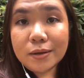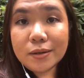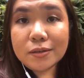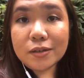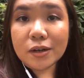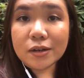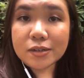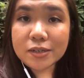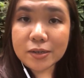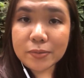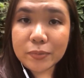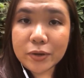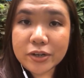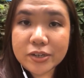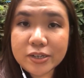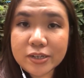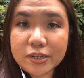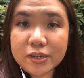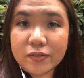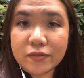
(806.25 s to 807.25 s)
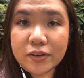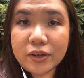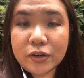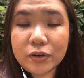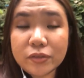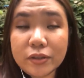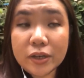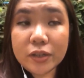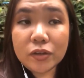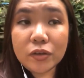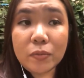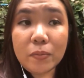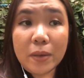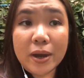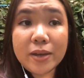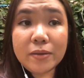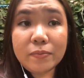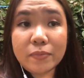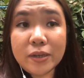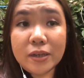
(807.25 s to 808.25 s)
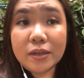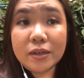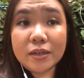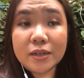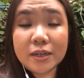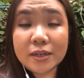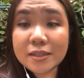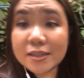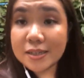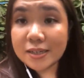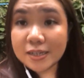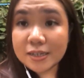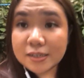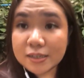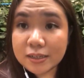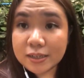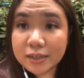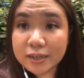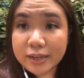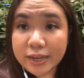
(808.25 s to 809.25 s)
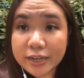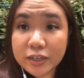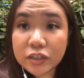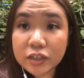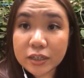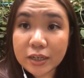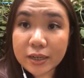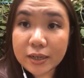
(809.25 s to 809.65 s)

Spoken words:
toxic positivity, or that you might be accidentally engaging